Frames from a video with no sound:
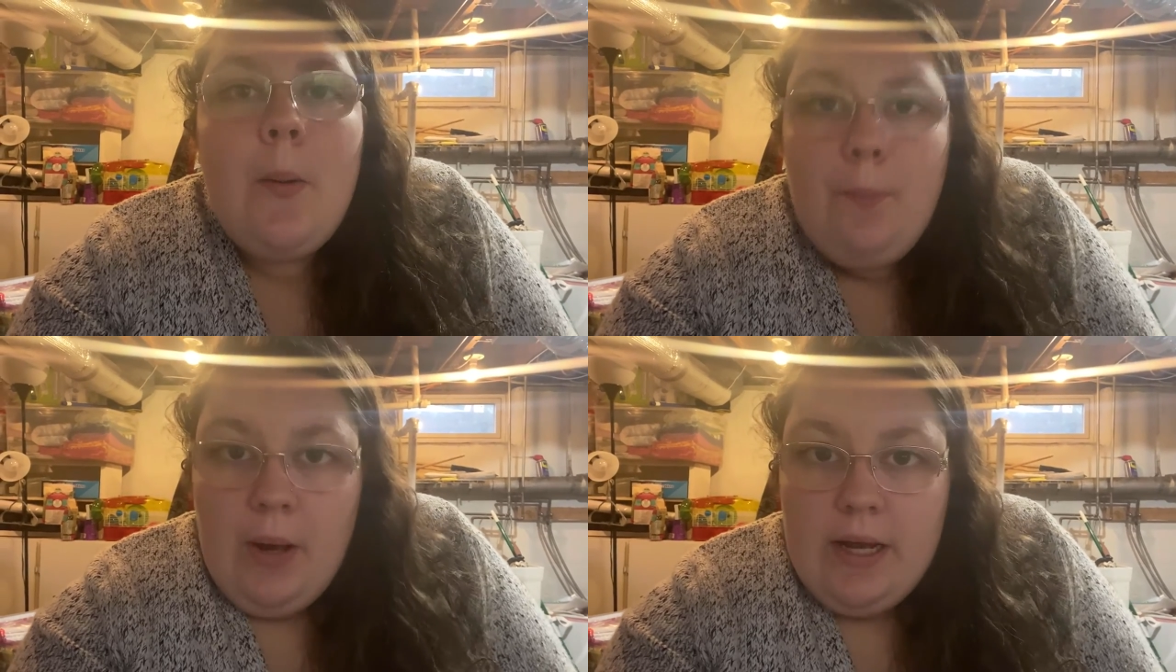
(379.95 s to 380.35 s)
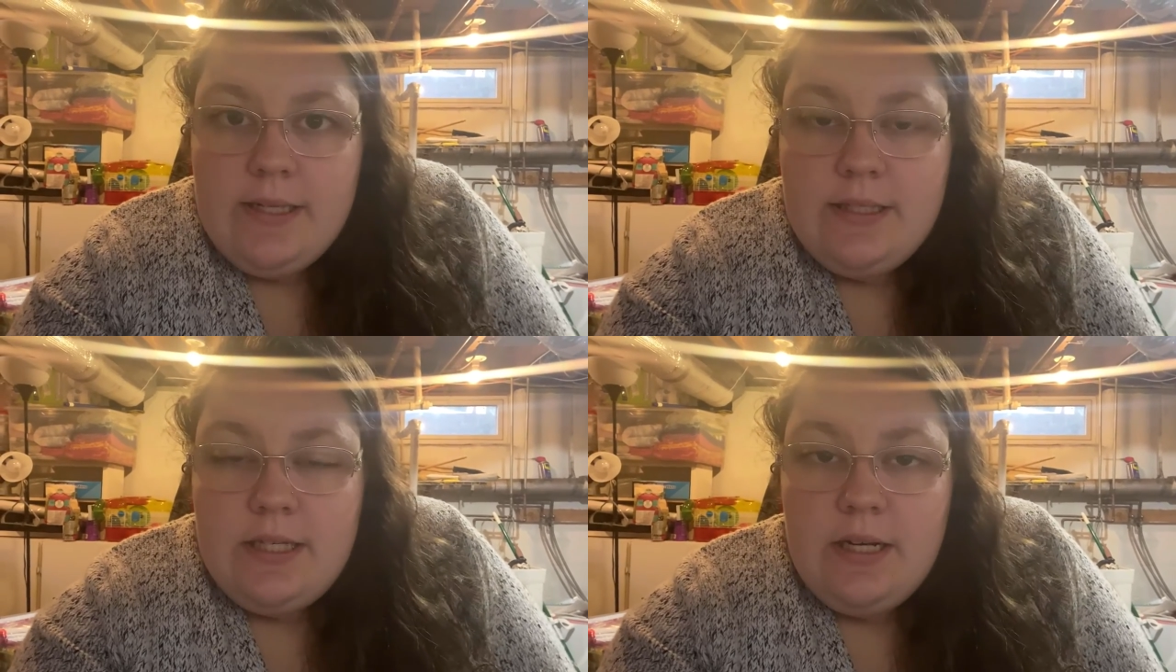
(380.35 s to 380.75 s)

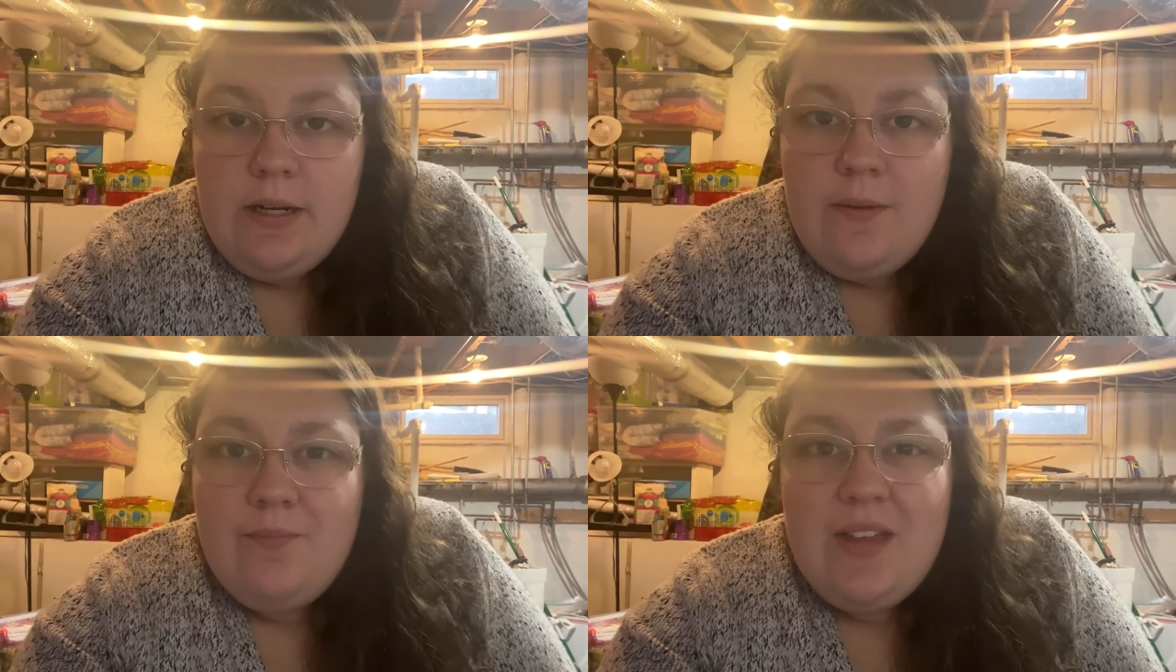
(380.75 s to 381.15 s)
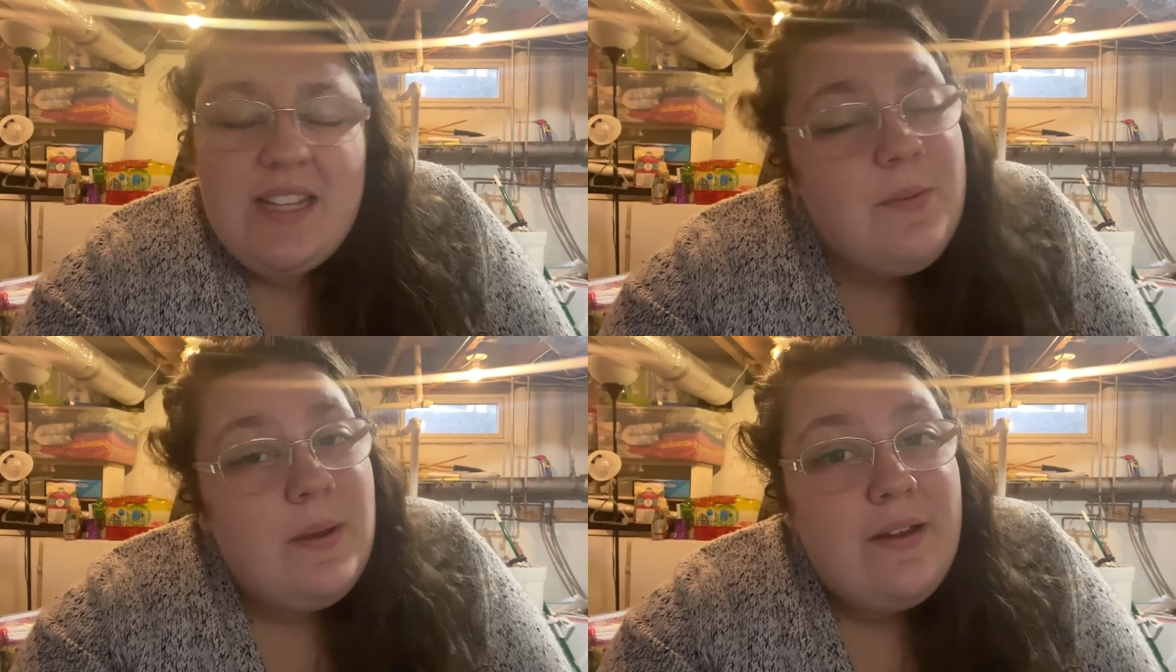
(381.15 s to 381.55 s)
But
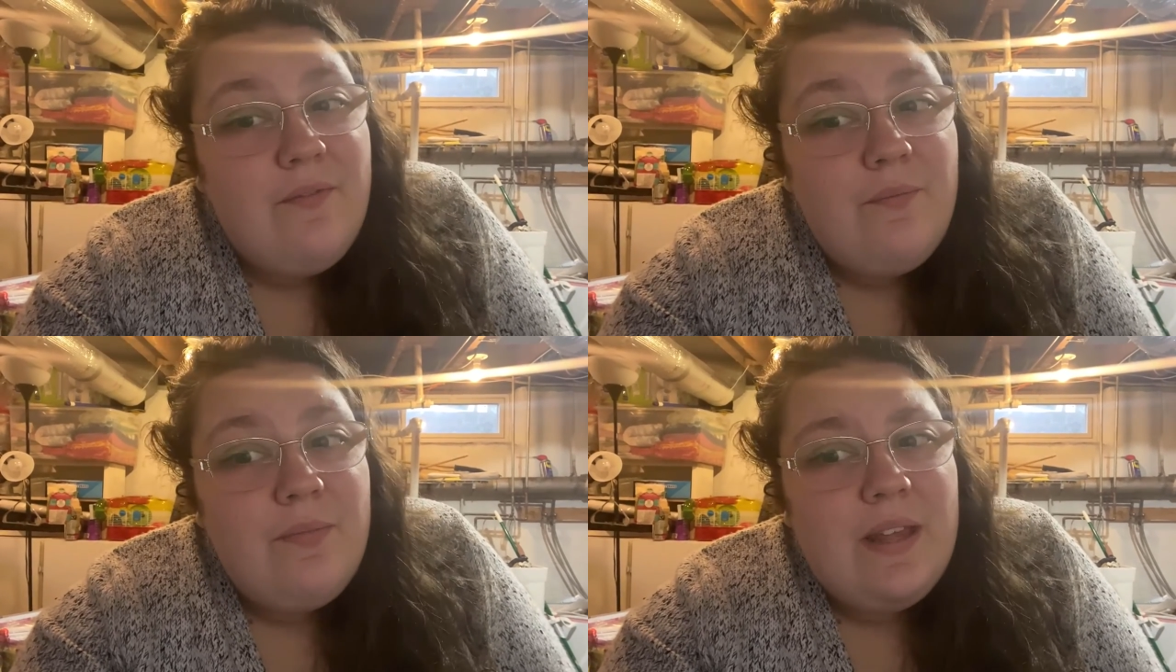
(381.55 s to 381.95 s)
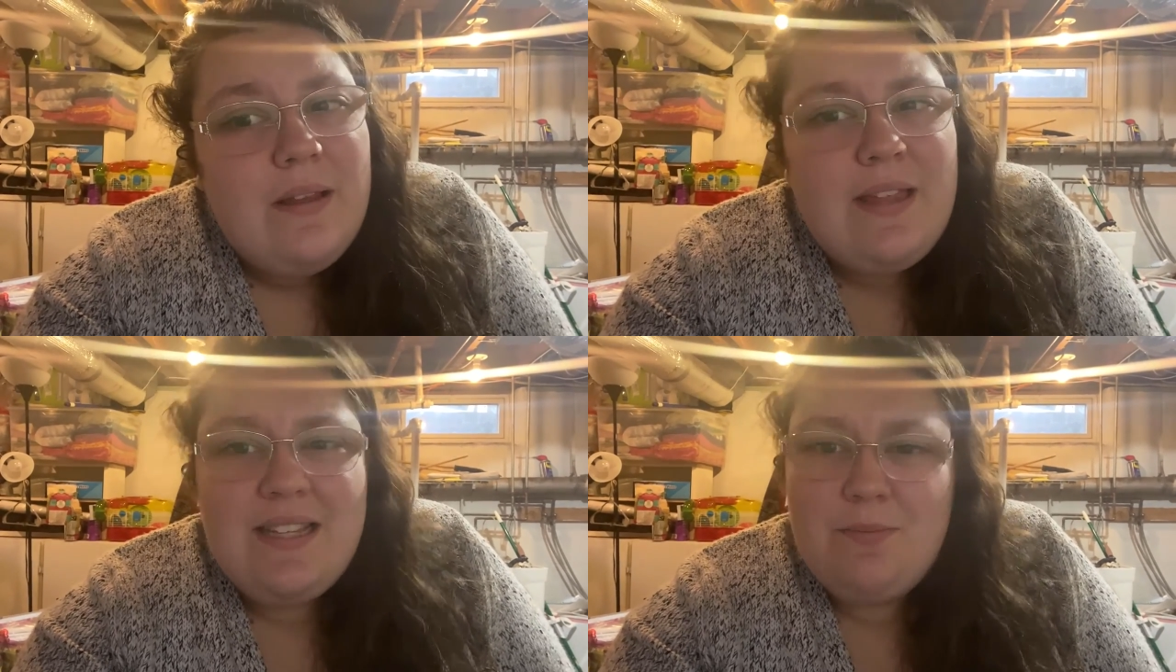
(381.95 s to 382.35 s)
that's a bit,
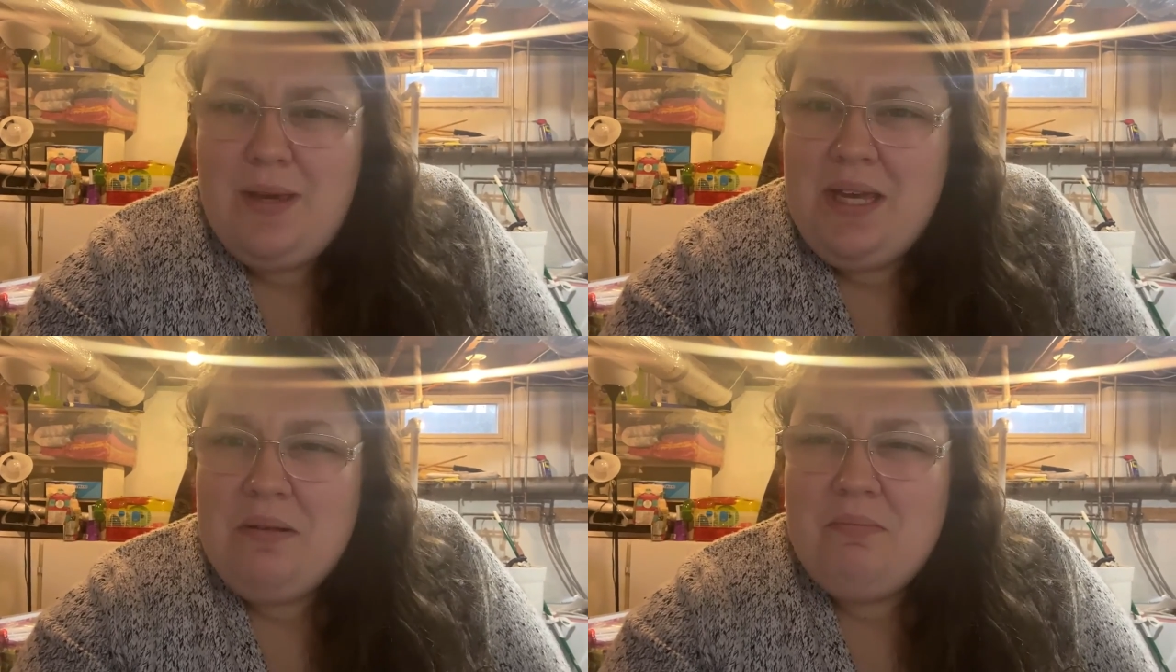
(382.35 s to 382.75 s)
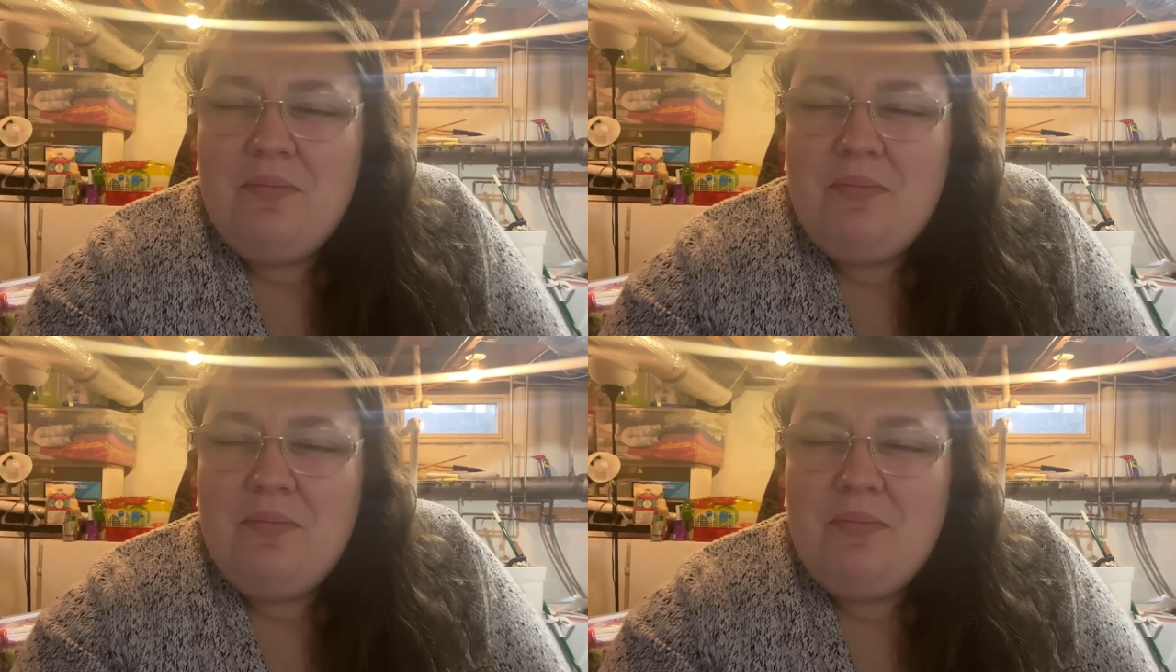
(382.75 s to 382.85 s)
that's a bit,